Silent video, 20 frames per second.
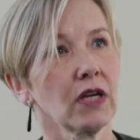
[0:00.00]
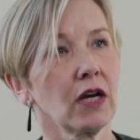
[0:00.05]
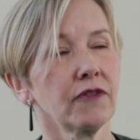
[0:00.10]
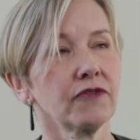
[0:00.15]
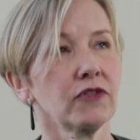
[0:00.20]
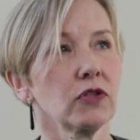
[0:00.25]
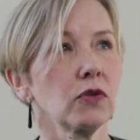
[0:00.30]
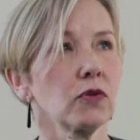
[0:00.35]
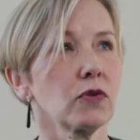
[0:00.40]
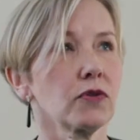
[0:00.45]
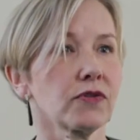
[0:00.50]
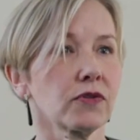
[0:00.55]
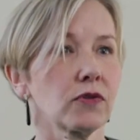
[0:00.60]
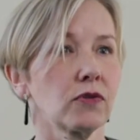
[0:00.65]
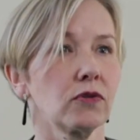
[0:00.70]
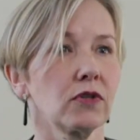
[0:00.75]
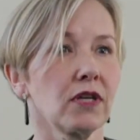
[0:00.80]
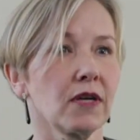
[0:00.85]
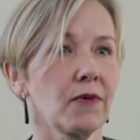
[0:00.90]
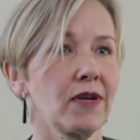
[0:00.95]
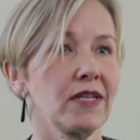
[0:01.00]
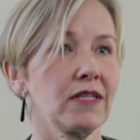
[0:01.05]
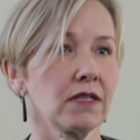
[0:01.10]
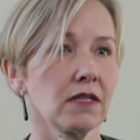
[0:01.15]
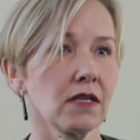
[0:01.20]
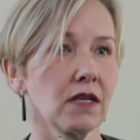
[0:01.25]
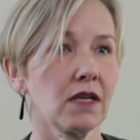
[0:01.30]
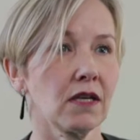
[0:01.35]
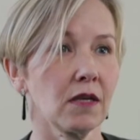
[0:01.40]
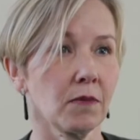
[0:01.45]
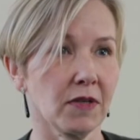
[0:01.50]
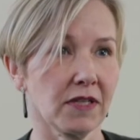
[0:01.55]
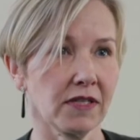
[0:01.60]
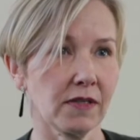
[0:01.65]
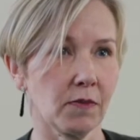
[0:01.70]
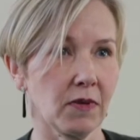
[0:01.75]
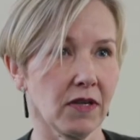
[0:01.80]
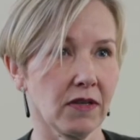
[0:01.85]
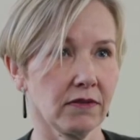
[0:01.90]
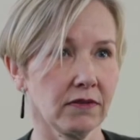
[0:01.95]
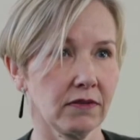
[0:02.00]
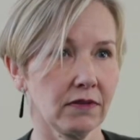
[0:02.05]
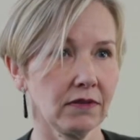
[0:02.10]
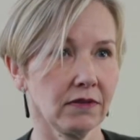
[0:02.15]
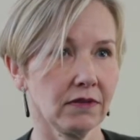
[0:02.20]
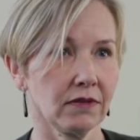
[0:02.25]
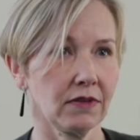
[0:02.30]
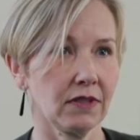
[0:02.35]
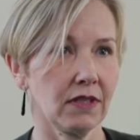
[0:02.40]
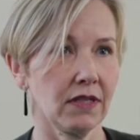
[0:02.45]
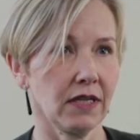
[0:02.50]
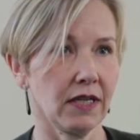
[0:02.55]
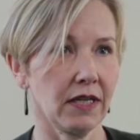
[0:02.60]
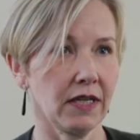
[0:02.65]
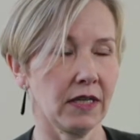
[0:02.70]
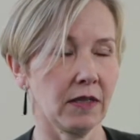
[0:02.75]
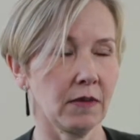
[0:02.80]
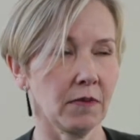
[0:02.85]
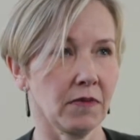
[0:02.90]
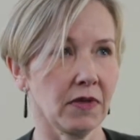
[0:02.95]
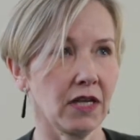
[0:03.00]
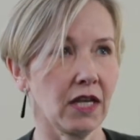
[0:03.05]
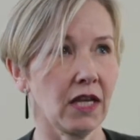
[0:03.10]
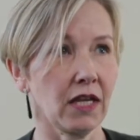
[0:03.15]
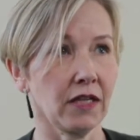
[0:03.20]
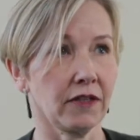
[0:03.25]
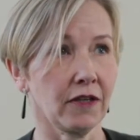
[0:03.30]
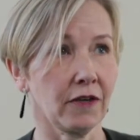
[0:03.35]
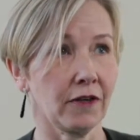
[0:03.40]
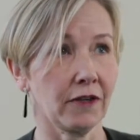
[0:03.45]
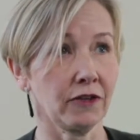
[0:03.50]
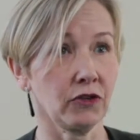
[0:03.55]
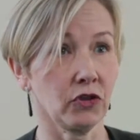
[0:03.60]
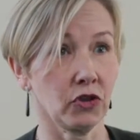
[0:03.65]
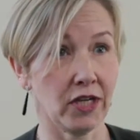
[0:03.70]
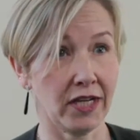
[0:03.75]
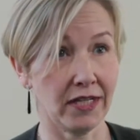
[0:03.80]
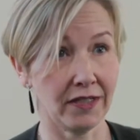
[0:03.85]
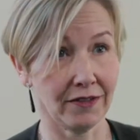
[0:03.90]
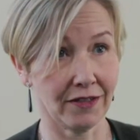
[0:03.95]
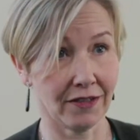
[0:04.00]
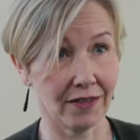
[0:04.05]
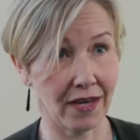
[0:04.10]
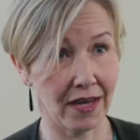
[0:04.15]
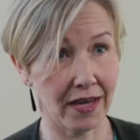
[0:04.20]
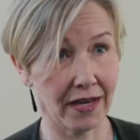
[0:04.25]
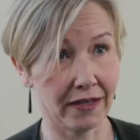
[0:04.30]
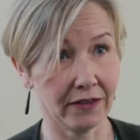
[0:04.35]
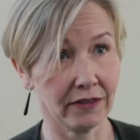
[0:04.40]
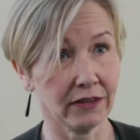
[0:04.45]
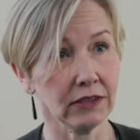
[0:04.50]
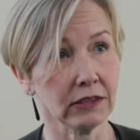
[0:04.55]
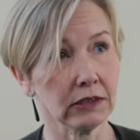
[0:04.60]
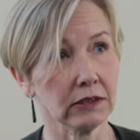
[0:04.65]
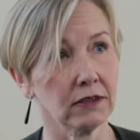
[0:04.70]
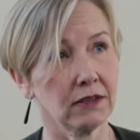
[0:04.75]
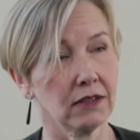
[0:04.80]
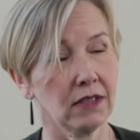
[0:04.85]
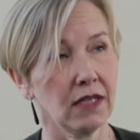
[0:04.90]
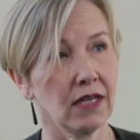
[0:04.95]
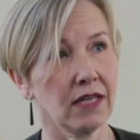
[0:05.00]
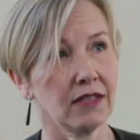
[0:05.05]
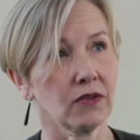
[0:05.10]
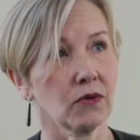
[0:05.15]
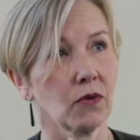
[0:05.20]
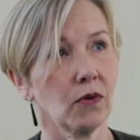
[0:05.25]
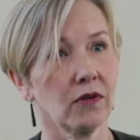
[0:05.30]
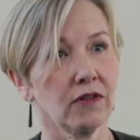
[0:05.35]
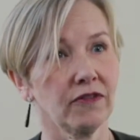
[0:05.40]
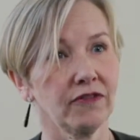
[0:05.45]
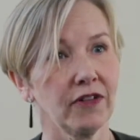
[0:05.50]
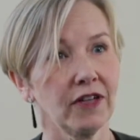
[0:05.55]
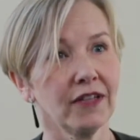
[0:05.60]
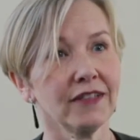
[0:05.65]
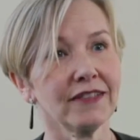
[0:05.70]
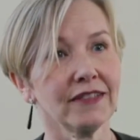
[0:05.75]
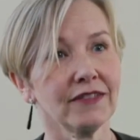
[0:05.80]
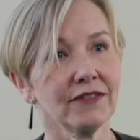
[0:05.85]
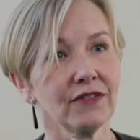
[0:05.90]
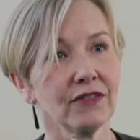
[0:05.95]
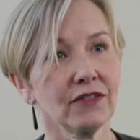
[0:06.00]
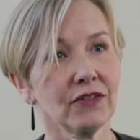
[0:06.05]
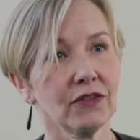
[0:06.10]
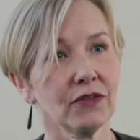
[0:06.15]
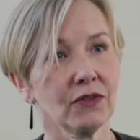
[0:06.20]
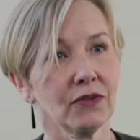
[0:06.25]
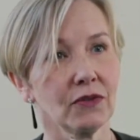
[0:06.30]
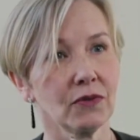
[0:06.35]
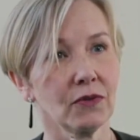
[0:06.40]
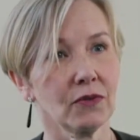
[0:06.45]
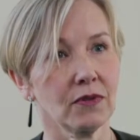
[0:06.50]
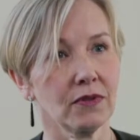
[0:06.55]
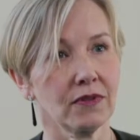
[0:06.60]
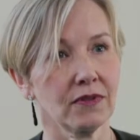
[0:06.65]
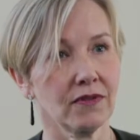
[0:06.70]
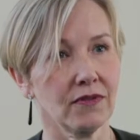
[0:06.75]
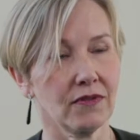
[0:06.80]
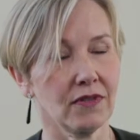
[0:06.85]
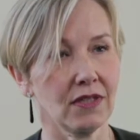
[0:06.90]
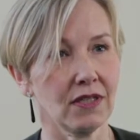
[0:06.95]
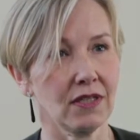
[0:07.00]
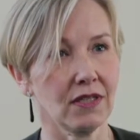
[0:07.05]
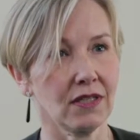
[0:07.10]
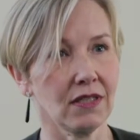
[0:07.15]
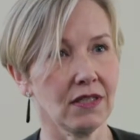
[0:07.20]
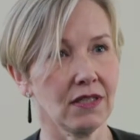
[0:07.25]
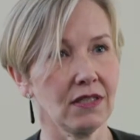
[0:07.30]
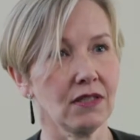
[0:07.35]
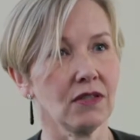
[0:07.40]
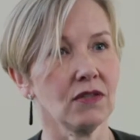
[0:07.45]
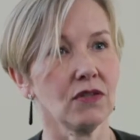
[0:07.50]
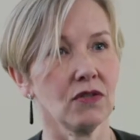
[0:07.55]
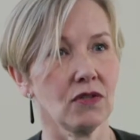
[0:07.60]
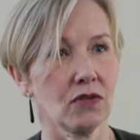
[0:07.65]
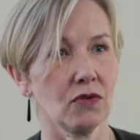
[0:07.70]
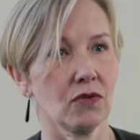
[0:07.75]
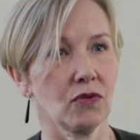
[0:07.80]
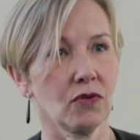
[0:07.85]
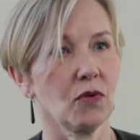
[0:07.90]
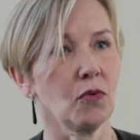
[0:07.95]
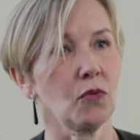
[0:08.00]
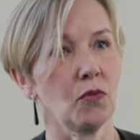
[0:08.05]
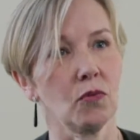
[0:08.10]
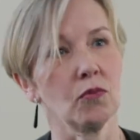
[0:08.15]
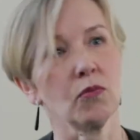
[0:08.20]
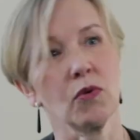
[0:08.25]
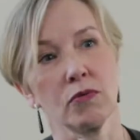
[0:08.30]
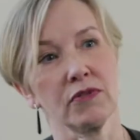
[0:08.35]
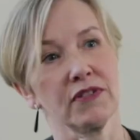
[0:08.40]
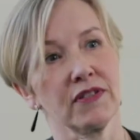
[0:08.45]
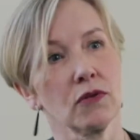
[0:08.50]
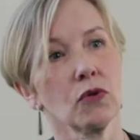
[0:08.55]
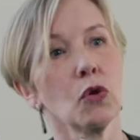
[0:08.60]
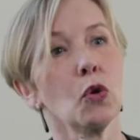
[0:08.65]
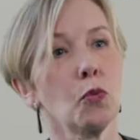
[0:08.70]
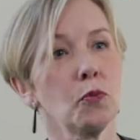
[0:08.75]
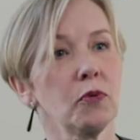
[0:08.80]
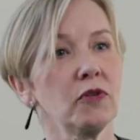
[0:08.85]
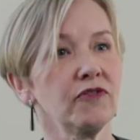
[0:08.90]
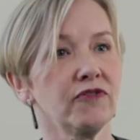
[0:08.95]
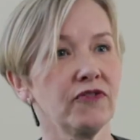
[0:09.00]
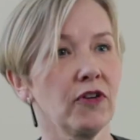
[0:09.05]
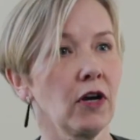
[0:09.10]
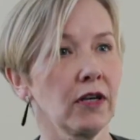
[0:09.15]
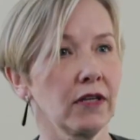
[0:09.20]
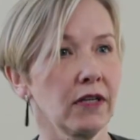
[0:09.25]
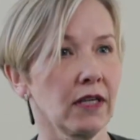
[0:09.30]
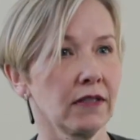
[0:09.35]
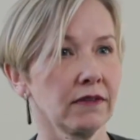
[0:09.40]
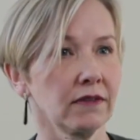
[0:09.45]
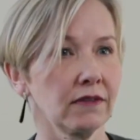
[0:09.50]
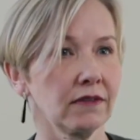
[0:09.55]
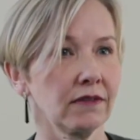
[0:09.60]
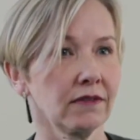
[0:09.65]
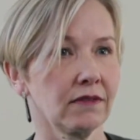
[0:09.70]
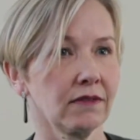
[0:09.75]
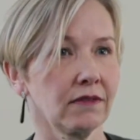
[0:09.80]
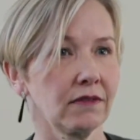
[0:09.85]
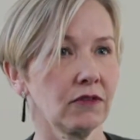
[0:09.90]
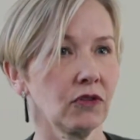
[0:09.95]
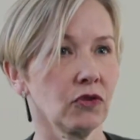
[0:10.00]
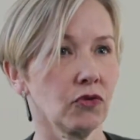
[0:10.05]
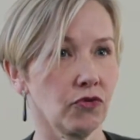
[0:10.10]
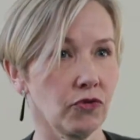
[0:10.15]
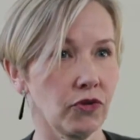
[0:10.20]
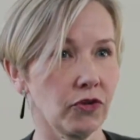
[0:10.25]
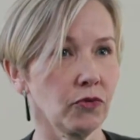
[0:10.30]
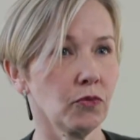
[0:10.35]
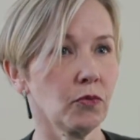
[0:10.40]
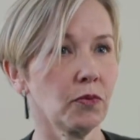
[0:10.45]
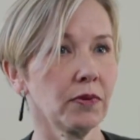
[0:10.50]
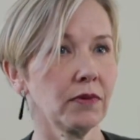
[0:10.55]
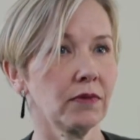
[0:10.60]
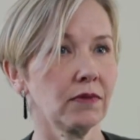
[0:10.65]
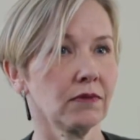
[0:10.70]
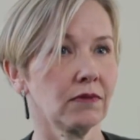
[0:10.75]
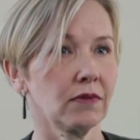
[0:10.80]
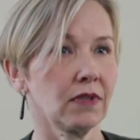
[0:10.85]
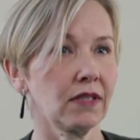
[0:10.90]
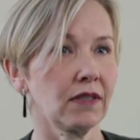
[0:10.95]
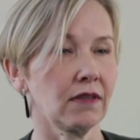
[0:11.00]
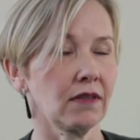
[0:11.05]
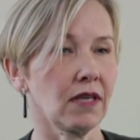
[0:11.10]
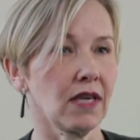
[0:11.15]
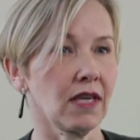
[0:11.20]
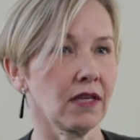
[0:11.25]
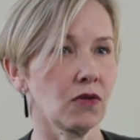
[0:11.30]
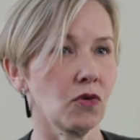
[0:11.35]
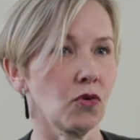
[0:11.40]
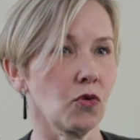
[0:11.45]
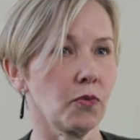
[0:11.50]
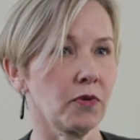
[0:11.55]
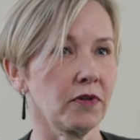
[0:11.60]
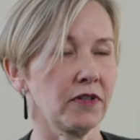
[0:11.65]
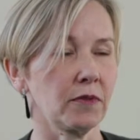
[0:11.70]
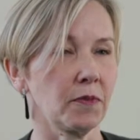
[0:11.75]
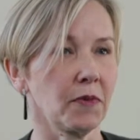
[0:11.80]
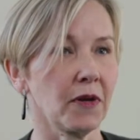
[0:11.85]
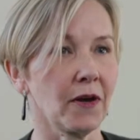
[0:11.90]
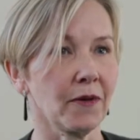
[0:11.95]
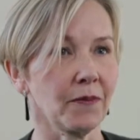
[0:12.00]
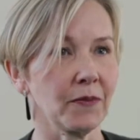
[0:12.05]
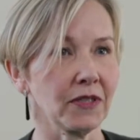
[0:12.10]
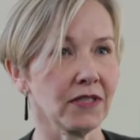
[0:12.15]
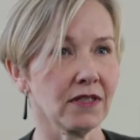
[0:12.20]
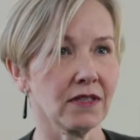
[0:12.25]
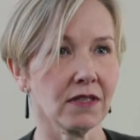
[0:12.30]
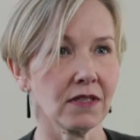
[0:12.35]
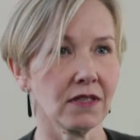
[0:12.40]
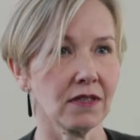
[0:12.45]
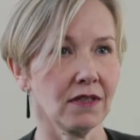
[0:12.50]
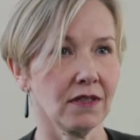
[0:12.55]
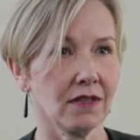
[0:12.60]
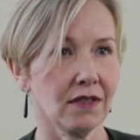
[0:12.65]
After law school, I went to Herbert Smith, and I trained there and qualified into the corporate finance group in their corporate department.